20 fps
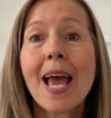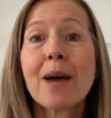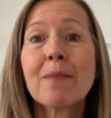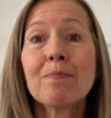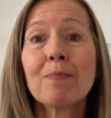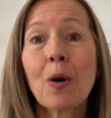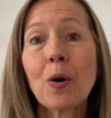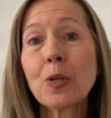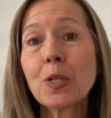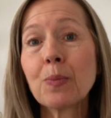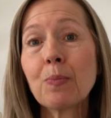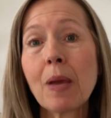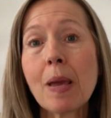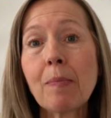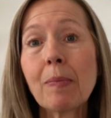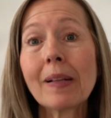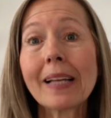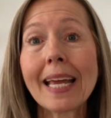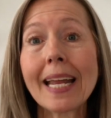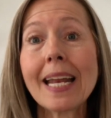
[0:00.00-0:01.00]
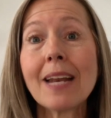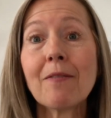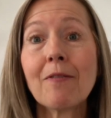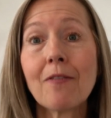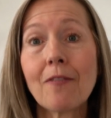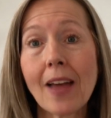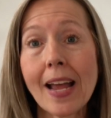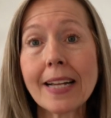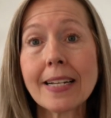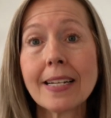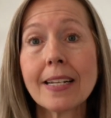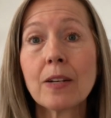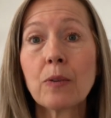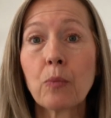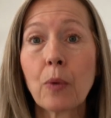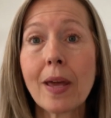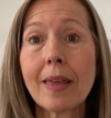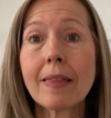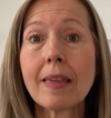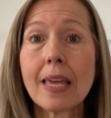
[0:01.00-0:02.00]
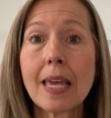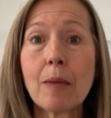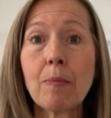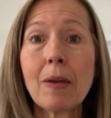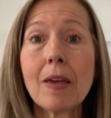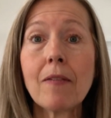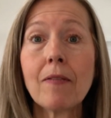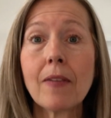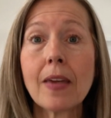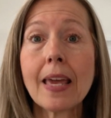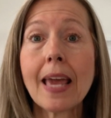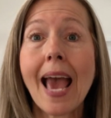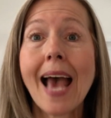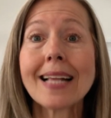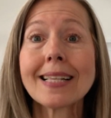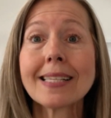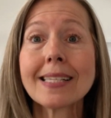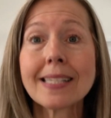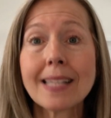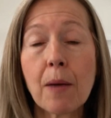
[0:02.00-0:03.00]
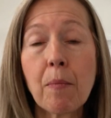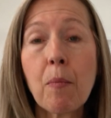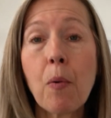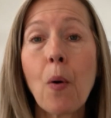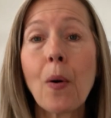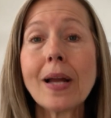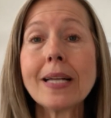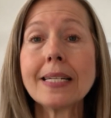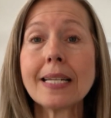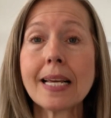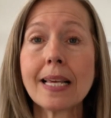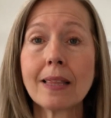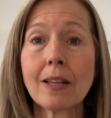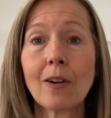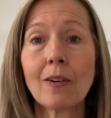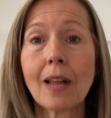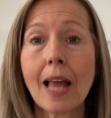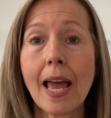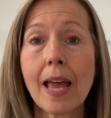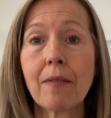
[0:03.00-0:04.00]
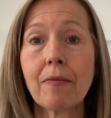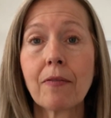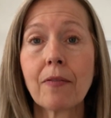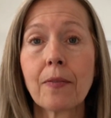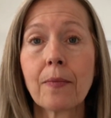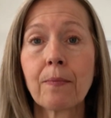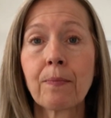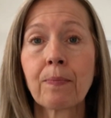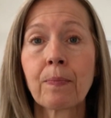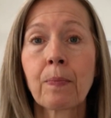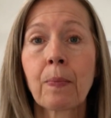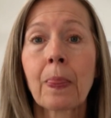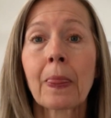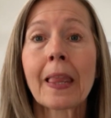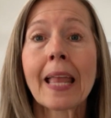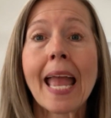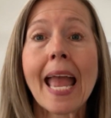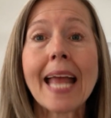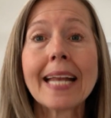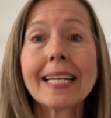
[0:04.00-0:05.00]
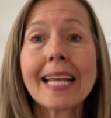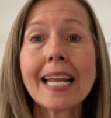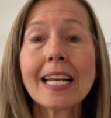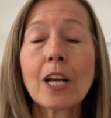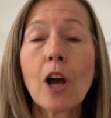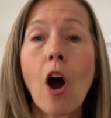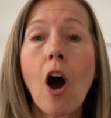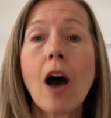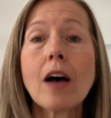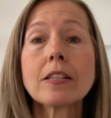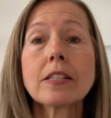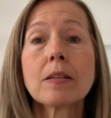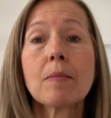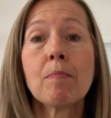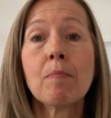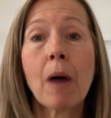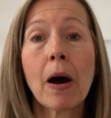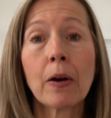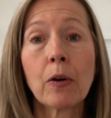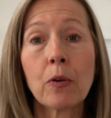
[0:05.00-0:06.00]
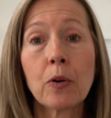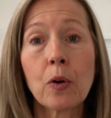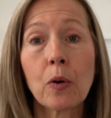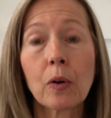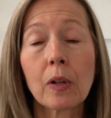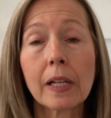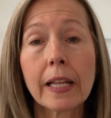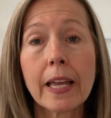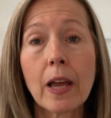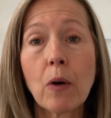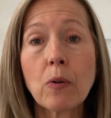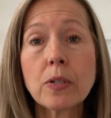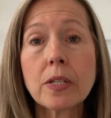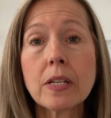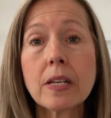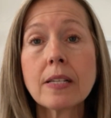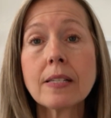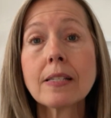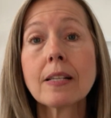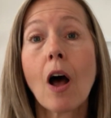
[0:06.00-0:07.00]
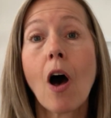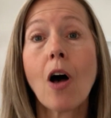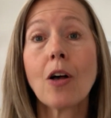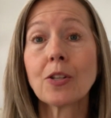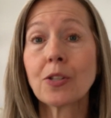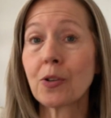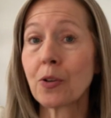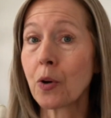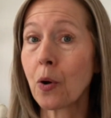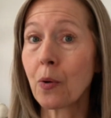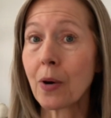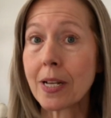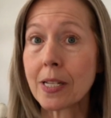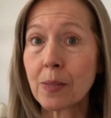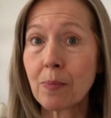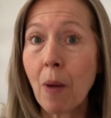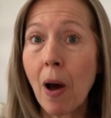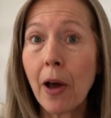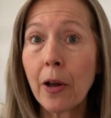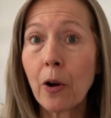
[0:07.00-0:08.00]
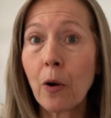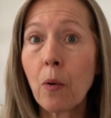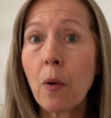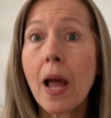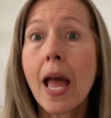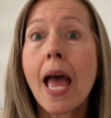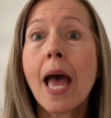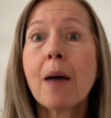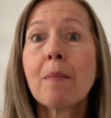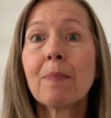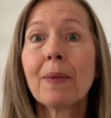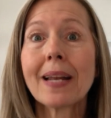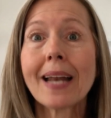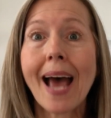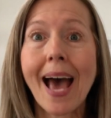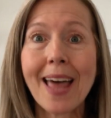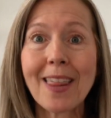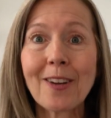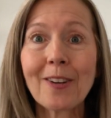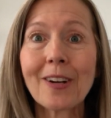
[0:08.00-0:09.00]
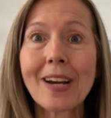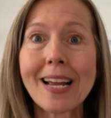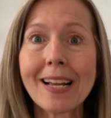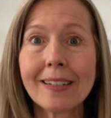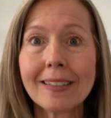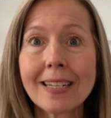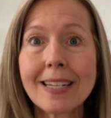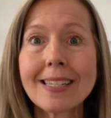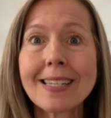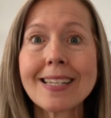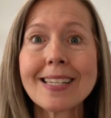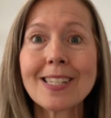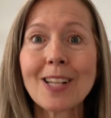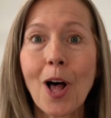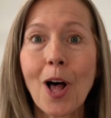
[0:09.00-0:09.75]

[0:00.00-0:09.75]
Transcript: Most people get infected with EBV at some point in their life. It can cause mononucleosis, also known as mono, but other illnesses